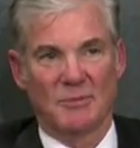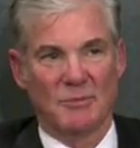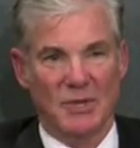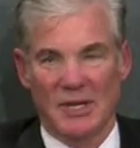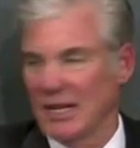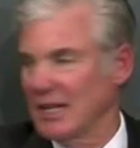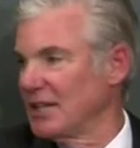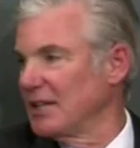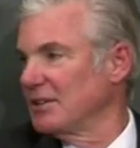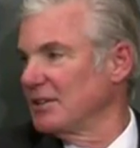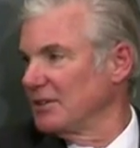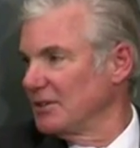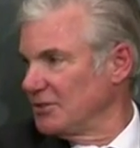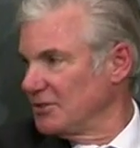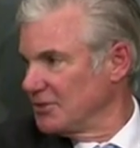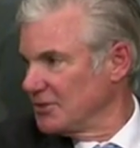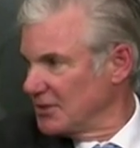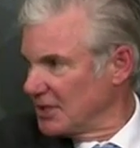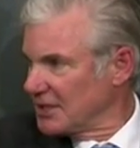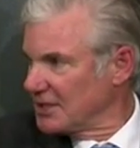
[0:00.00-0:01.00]
But again,
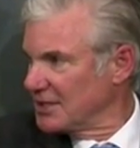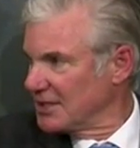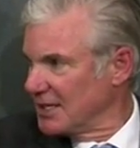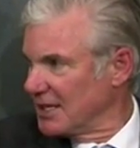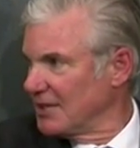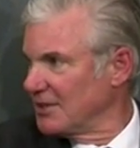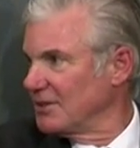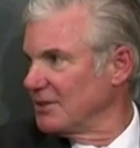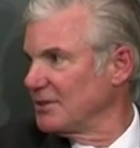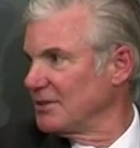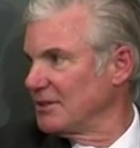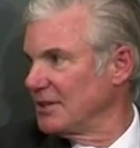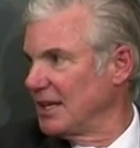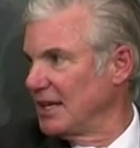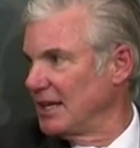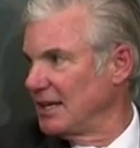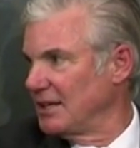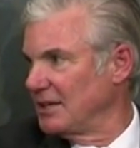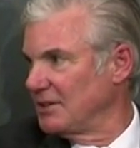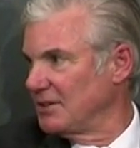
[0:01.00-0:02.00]
stick together
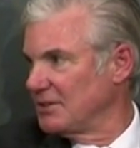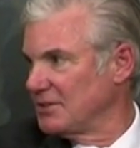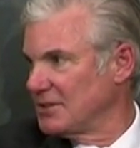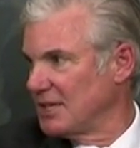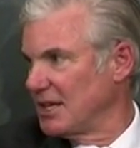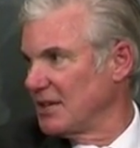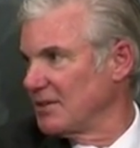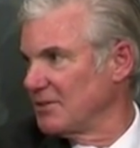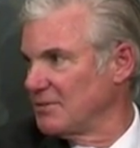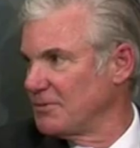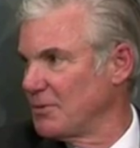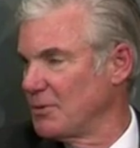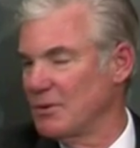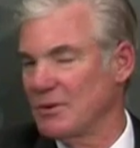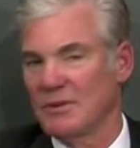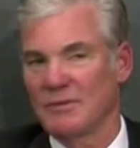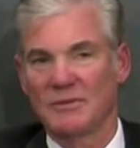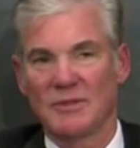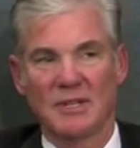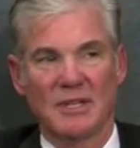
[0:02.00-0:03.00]
and stay
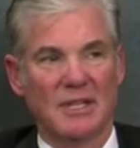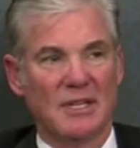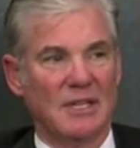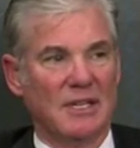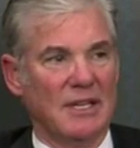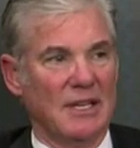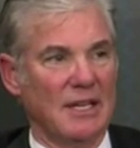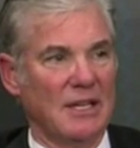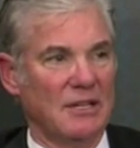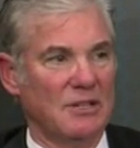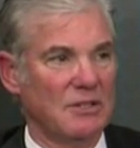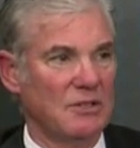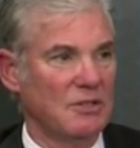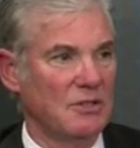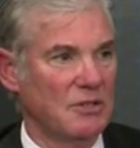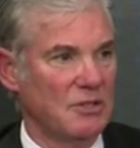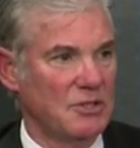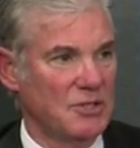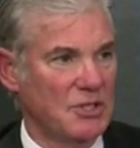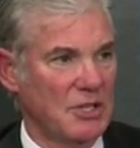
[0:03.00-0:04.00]
informed and
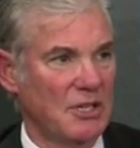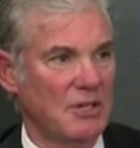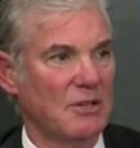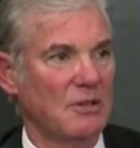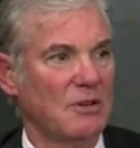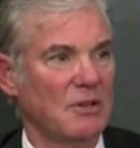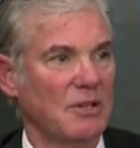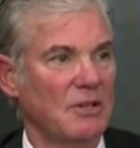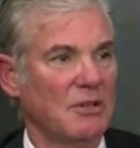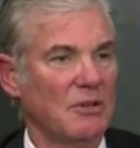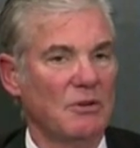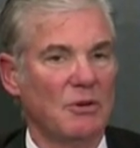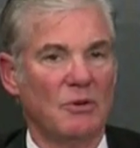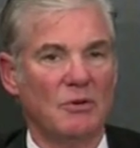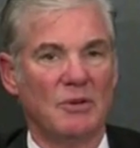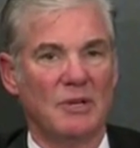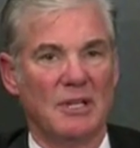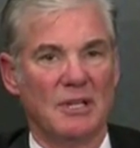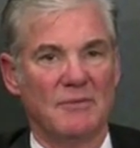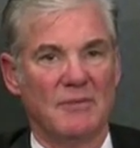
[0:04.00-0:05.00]
share in your
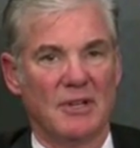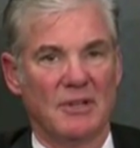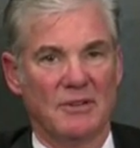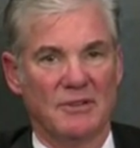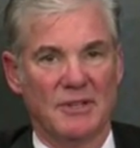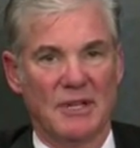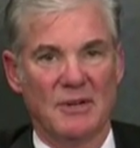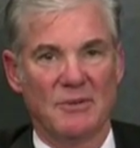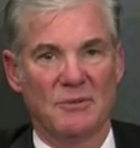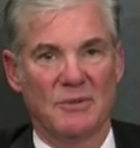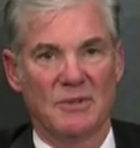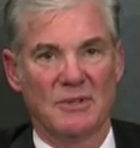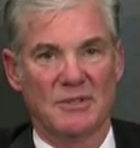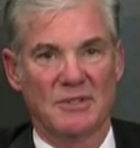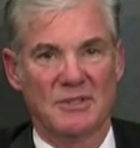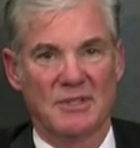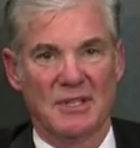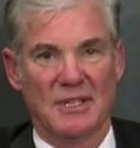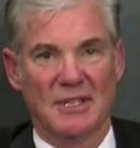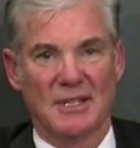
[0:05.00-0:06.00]
own email
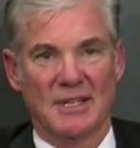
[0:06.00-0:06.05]
networks